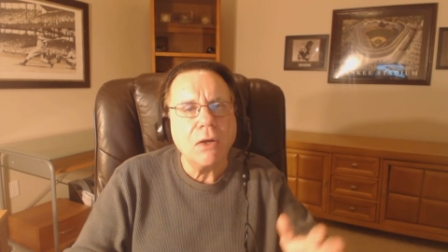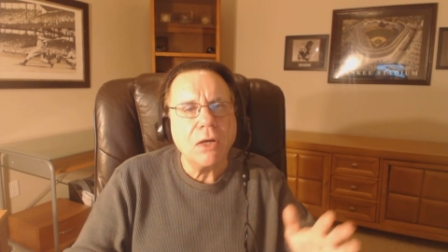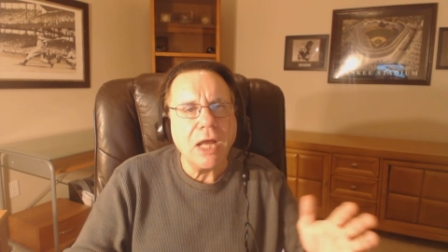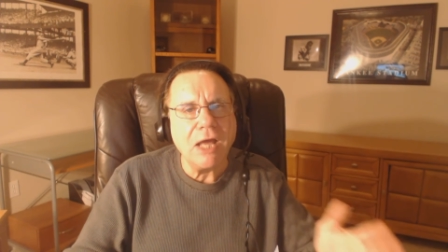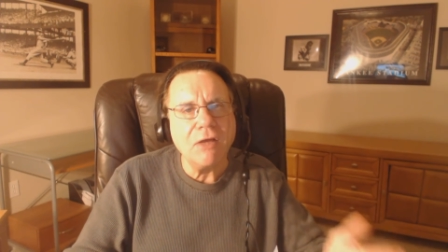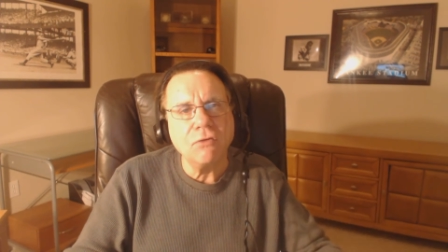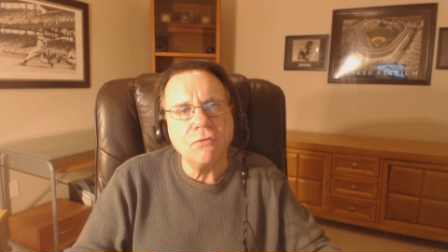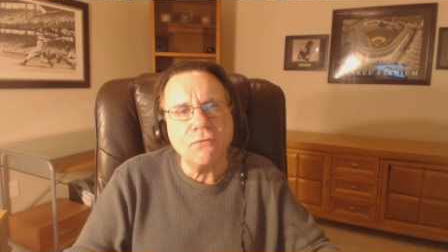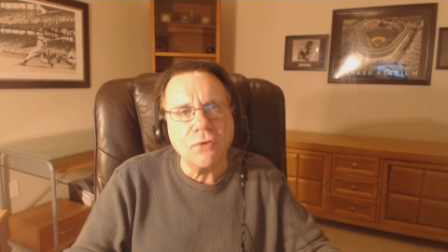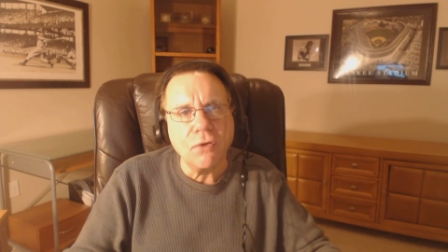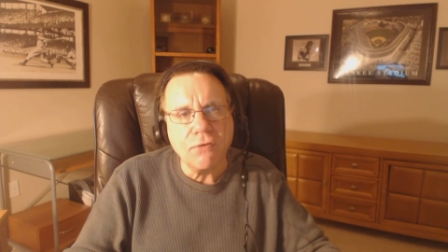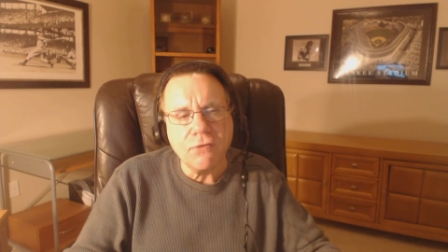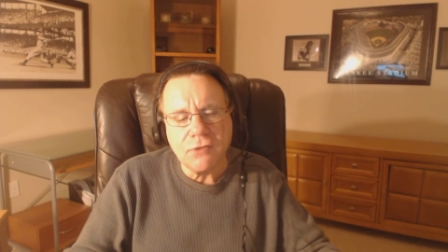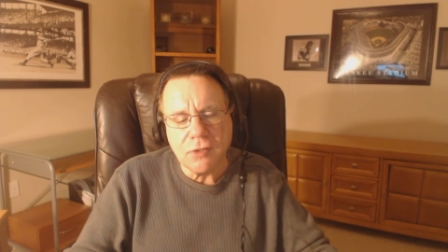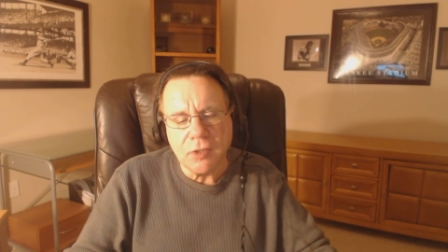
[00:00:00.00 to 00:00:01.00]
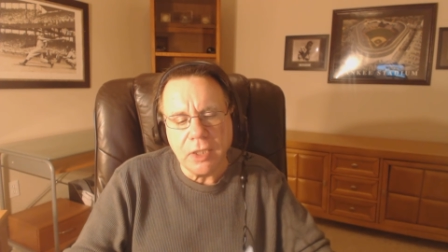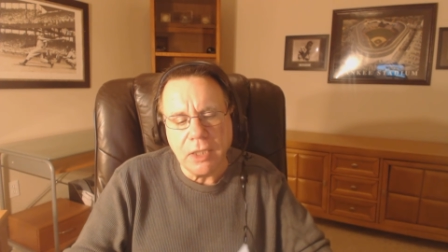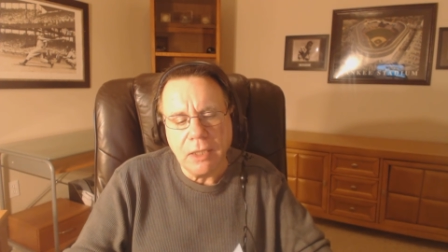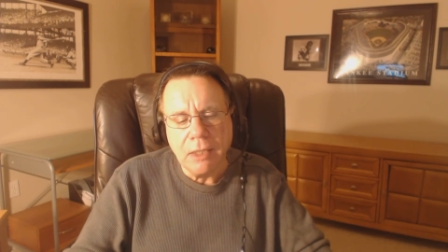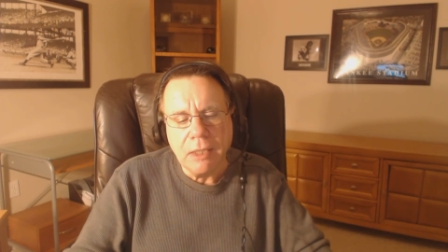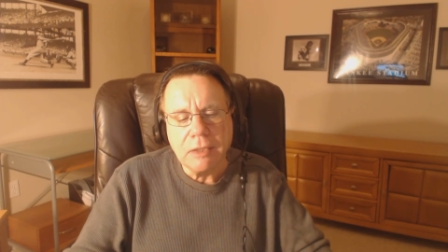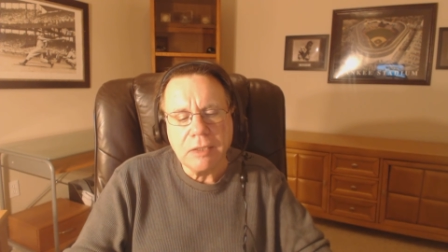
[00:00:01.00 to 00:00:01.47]

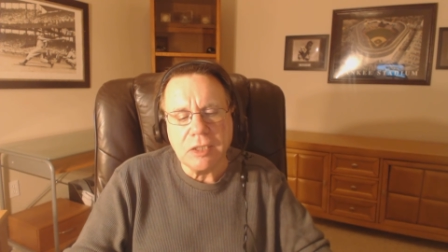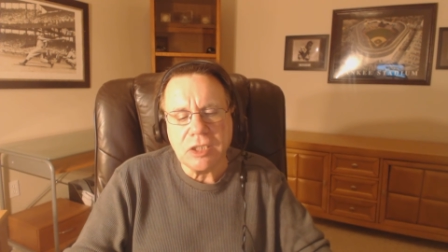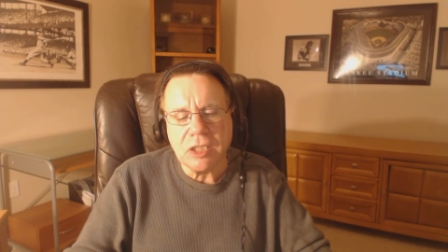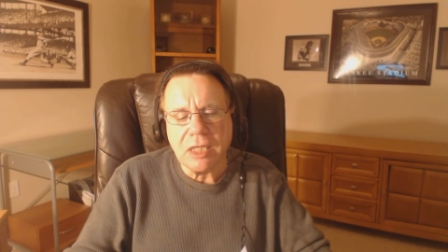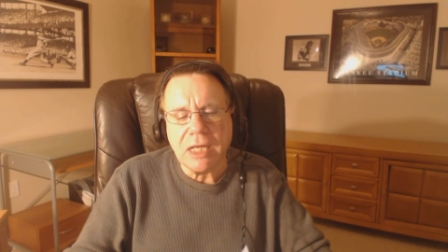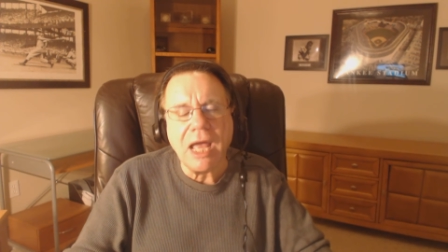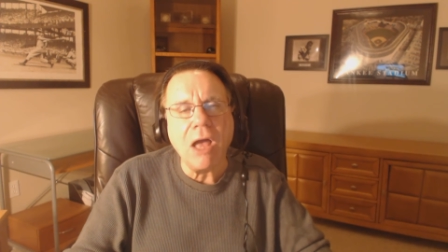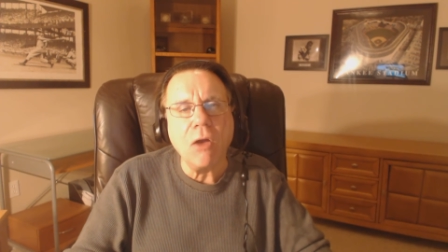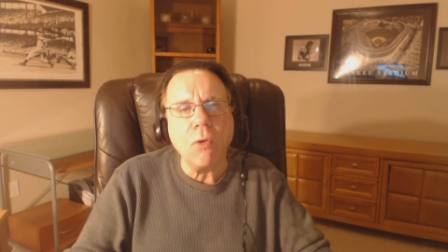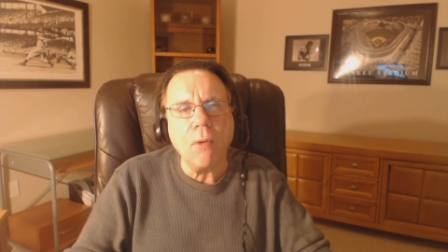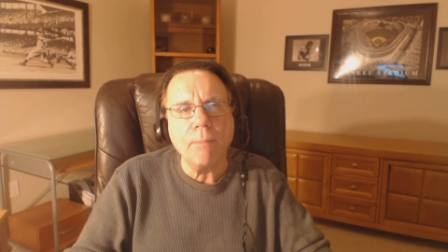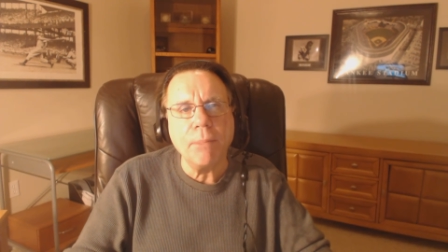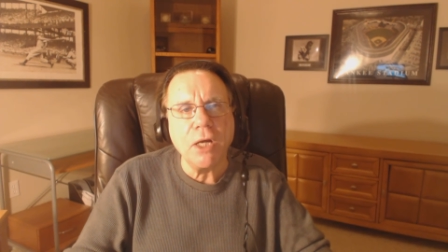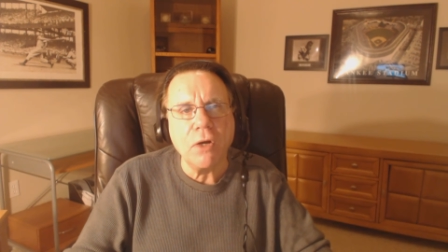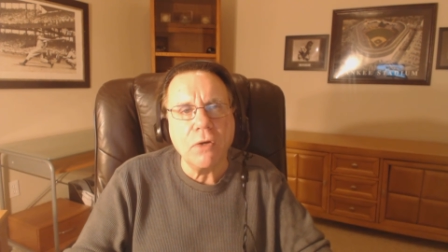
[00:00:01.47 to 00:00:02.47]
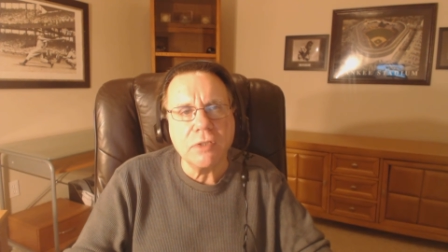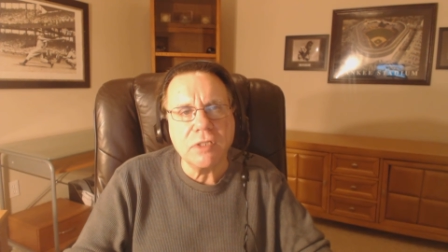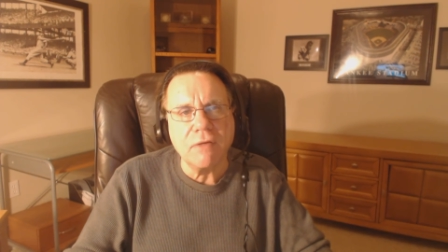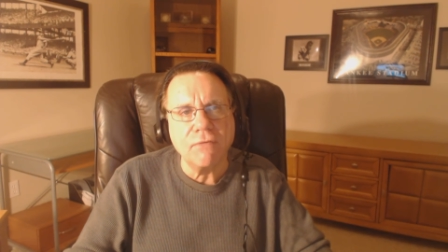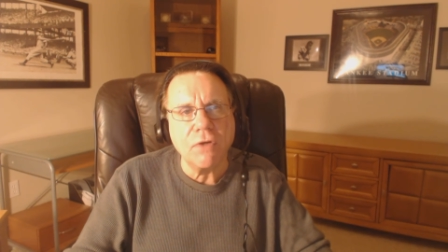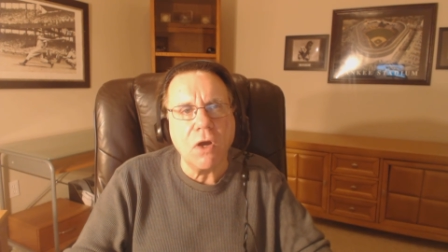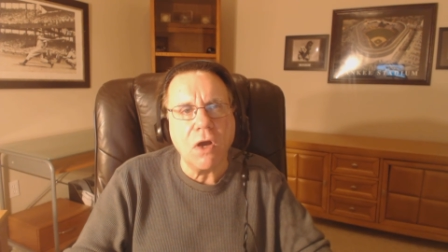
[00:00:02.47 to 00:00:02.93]
Conversely, the Chicago Bears
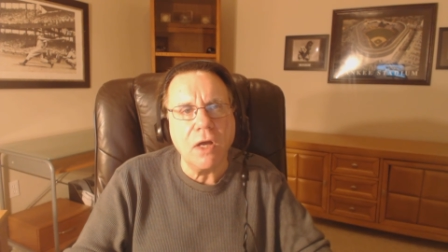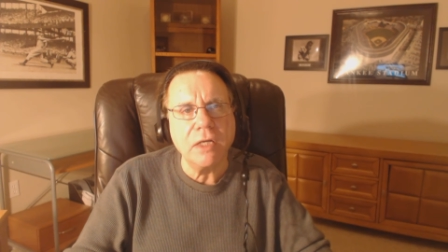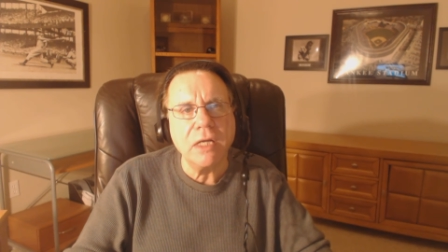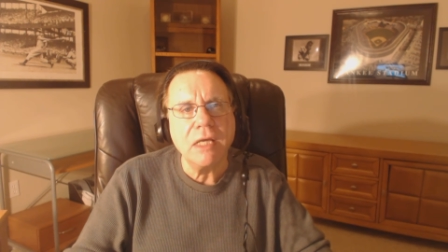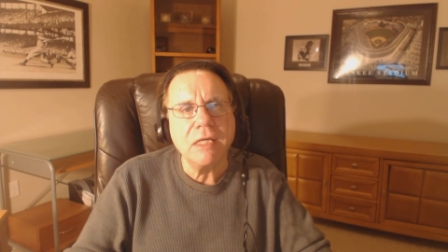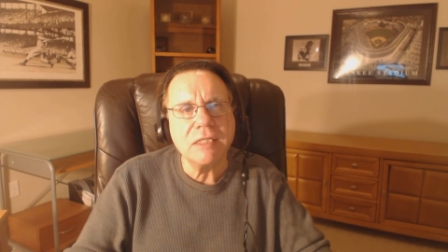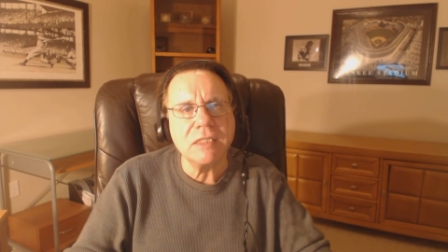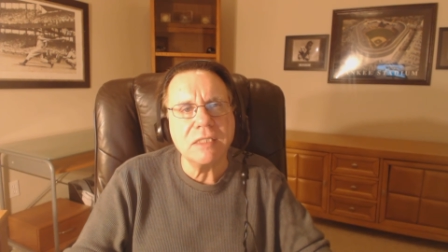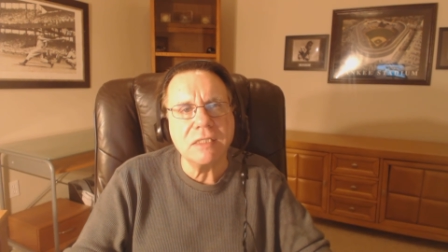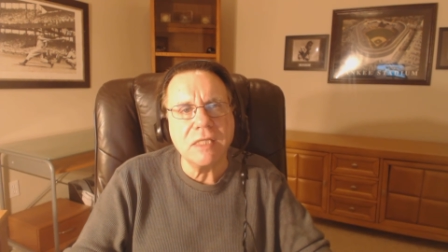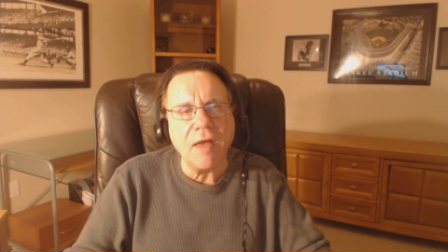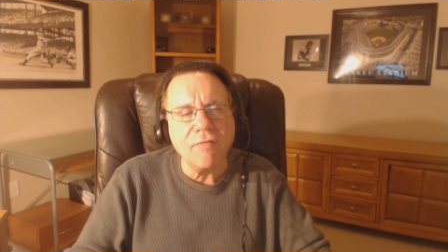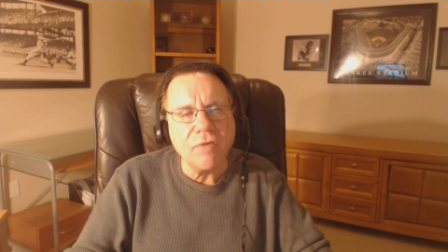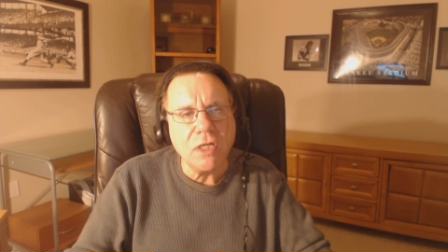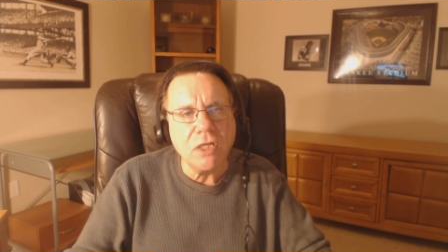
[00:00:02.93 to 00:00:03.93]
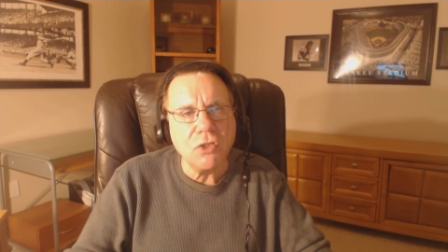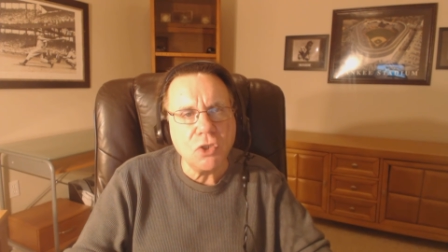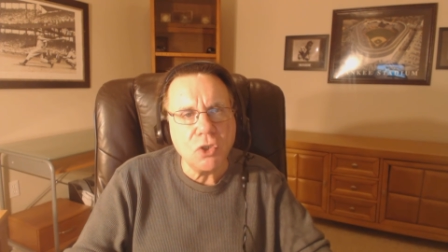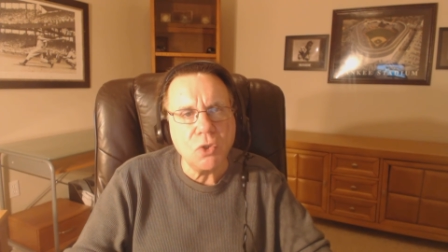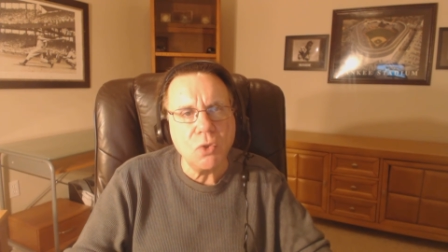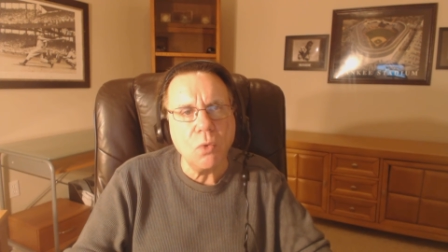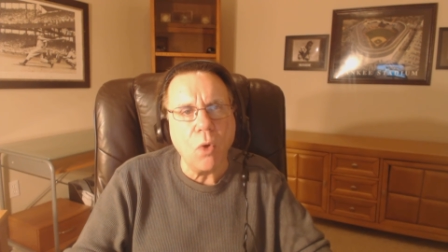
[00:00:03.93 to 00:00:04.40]
have gone seven and
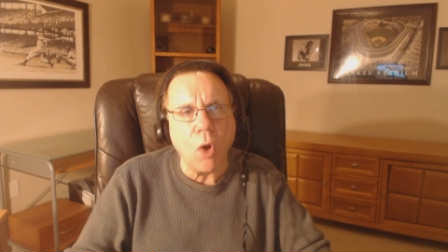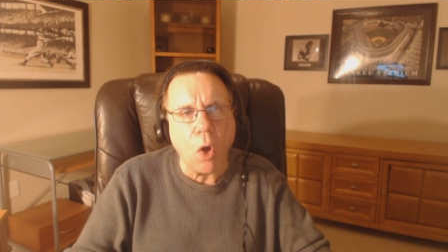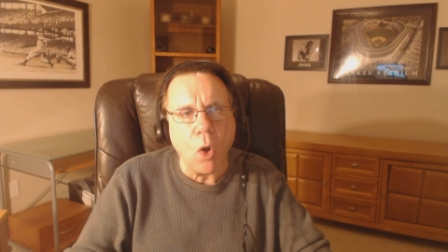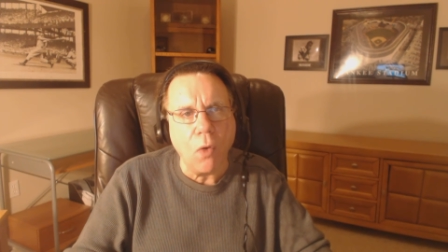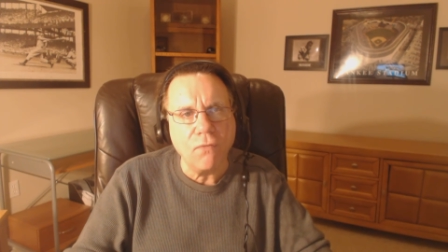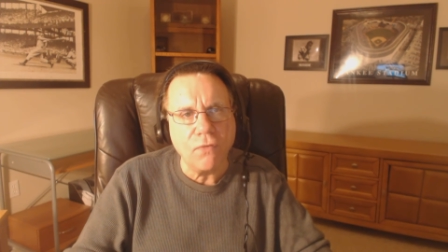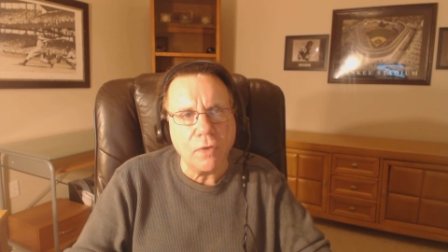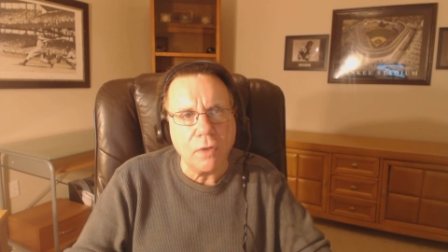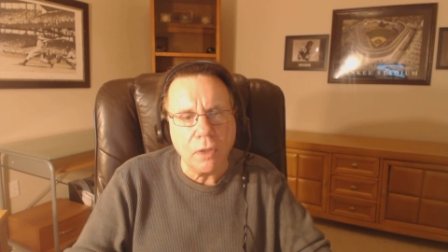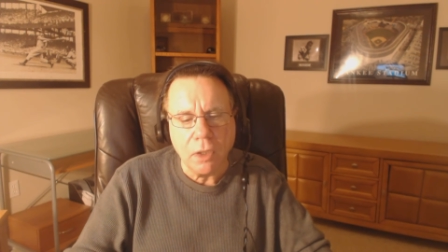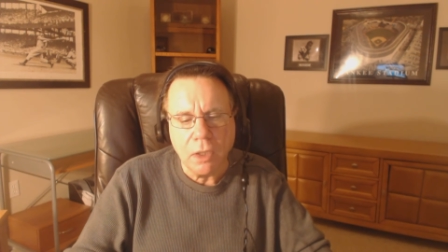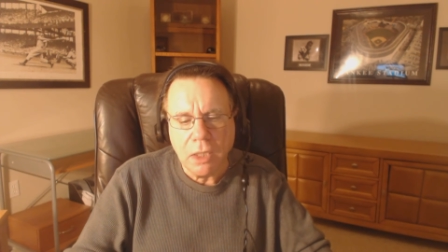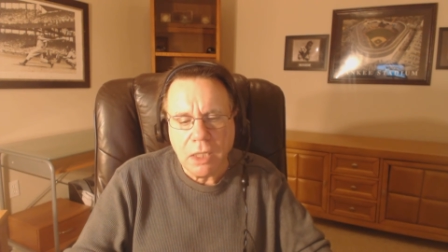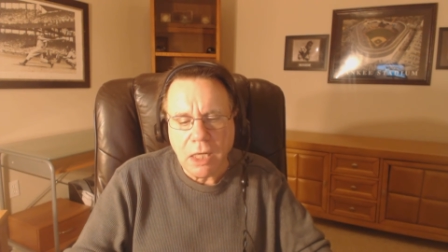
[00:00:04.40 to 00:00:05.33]
two over